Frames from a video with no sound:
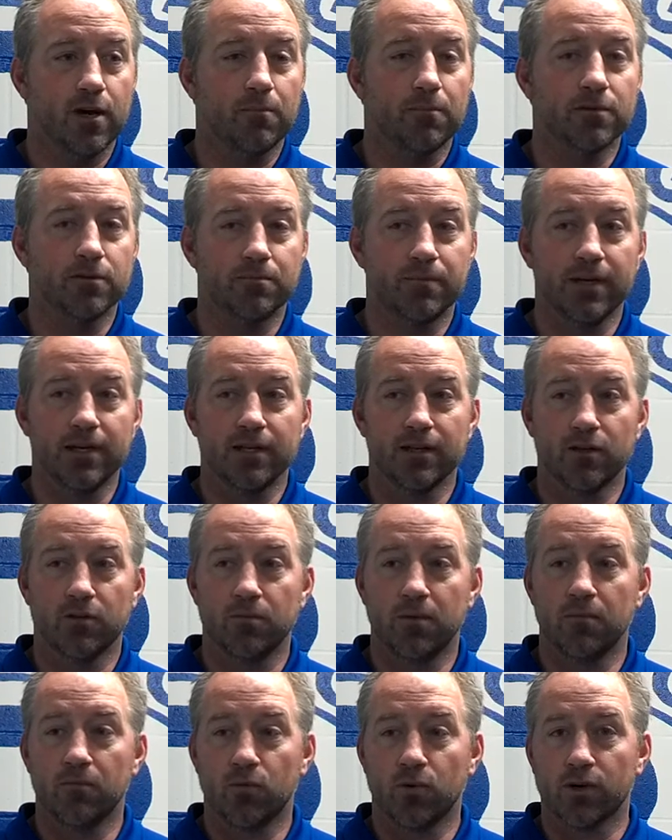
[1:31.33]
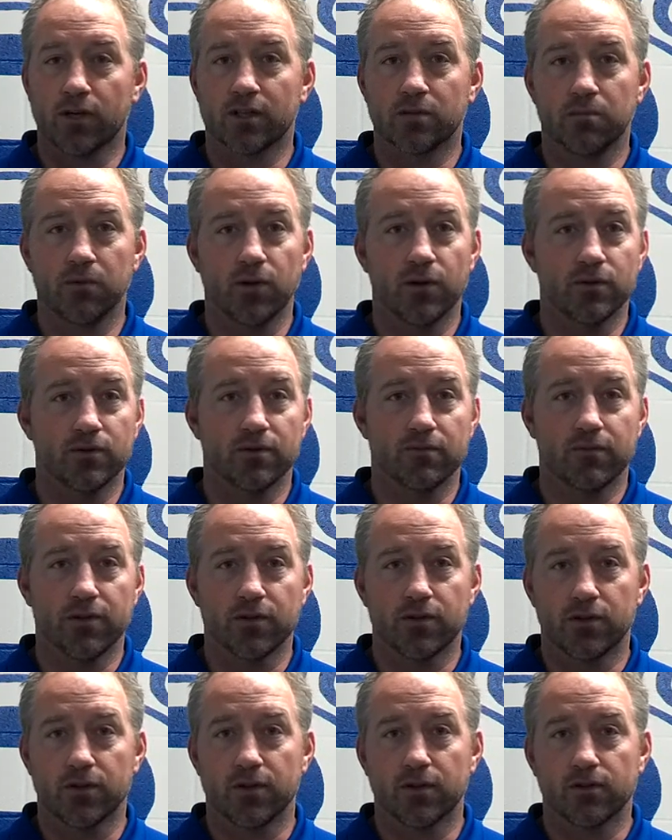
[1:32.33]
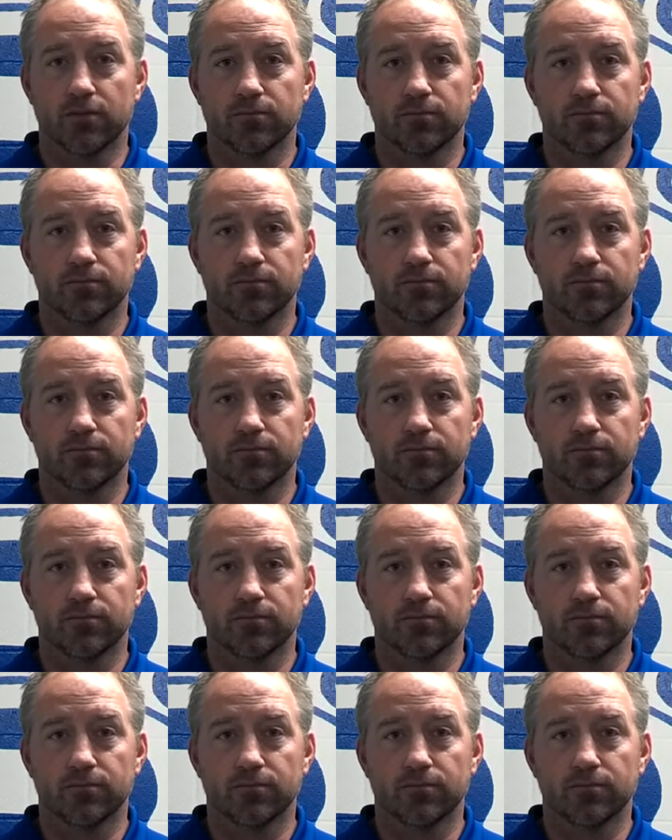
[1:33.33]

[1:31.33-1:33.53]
us be a little bit more explosive this year.